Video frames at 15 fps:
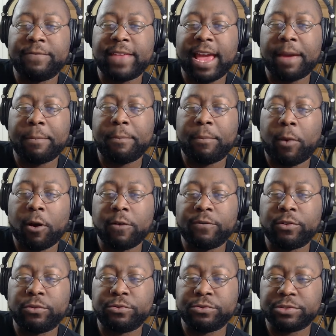that
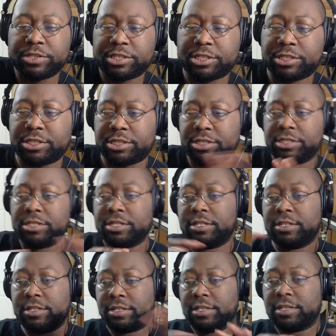Marvel's
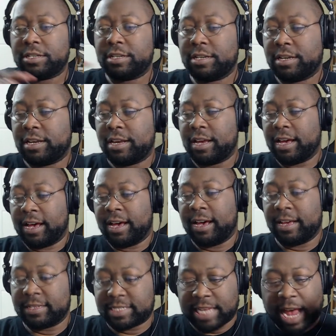
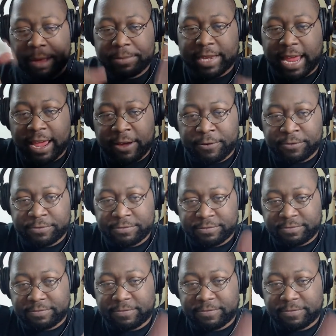uh top down